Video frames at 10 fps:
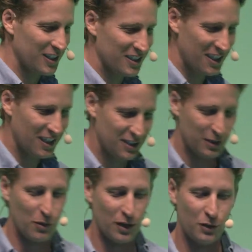this
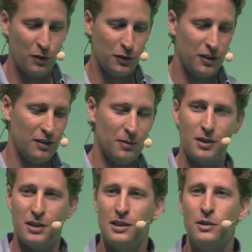test quite often,
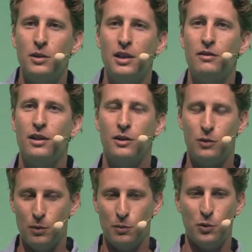but you see we have a lot
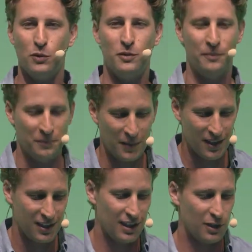to improve
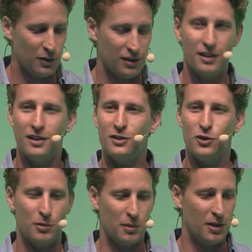here in the
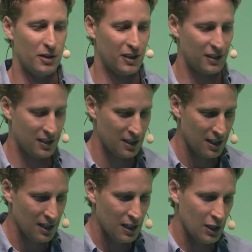German market.
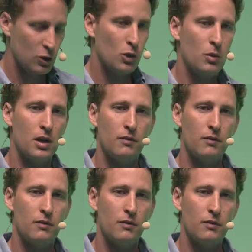So we